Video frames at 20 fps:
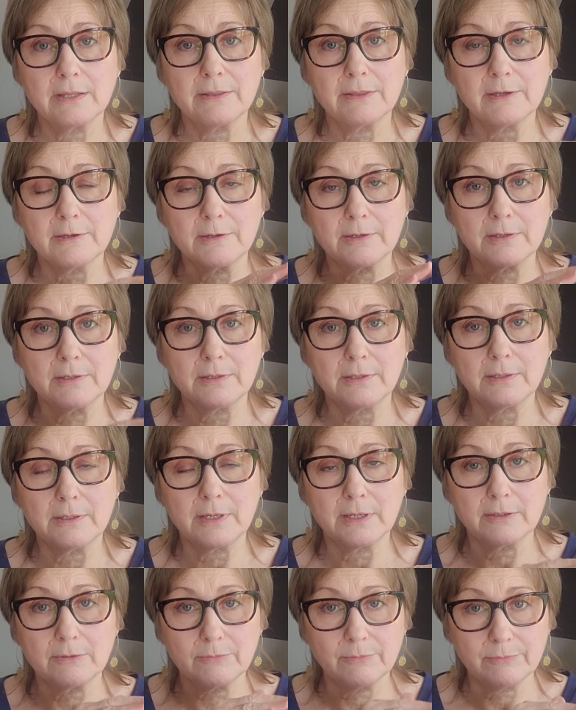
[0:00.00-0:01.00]

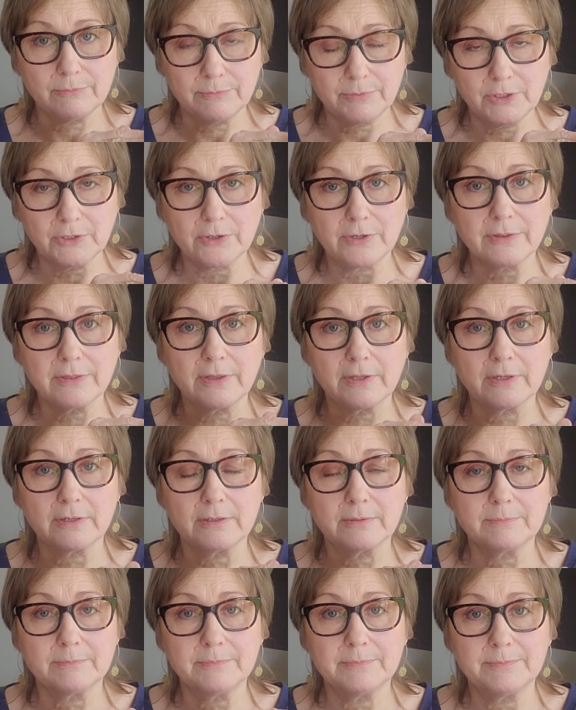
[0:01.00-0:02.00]
the, you know,
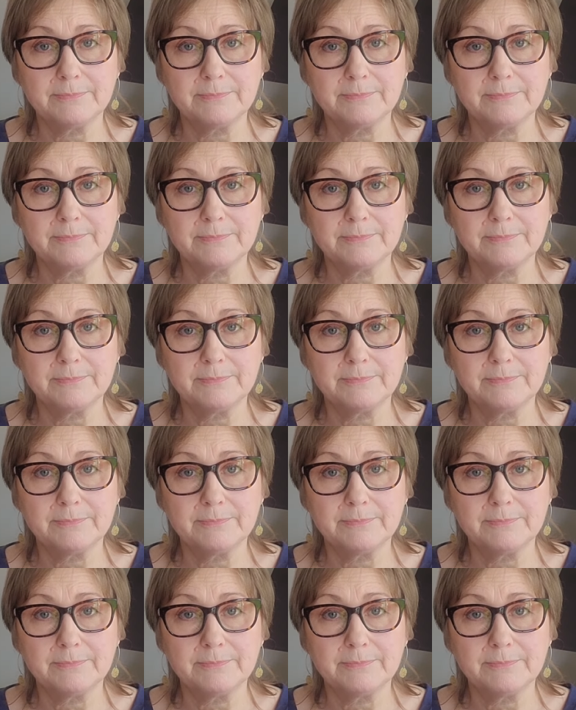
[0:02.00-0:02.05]
the